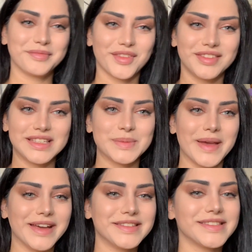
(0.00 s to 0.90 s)
this
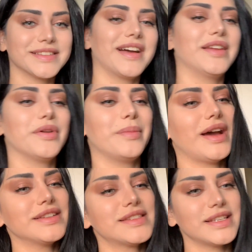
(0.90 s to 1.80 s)
mess, kind of a
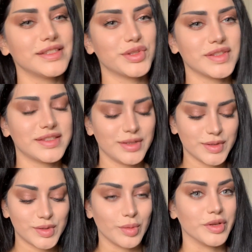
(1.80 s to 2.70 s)
mess, it's just
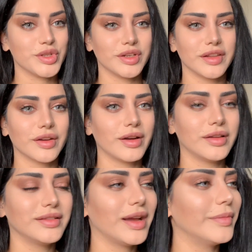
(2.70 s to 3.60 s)
there's so much shit on the
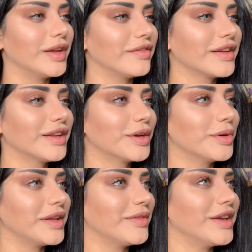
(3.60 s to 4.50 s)
ground. I'm not even gonna
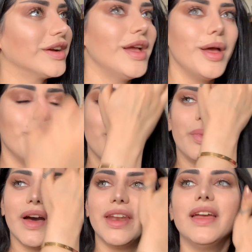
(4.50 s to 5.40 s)
go down there.
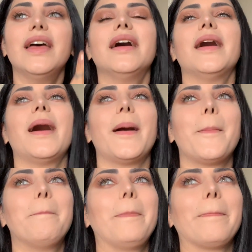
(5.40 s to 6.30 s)
But
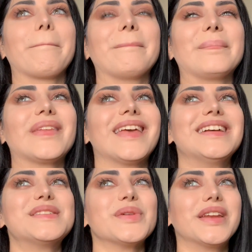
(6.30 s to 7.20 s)

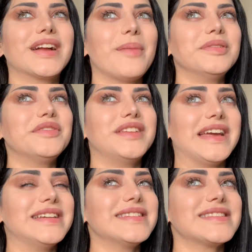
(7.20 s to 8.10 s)
so in a couple of
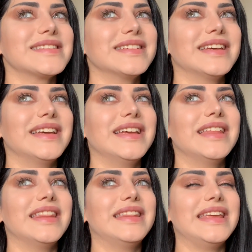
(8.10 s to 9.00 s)
days,
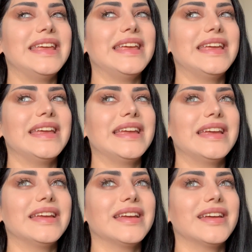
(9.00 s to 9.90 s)
the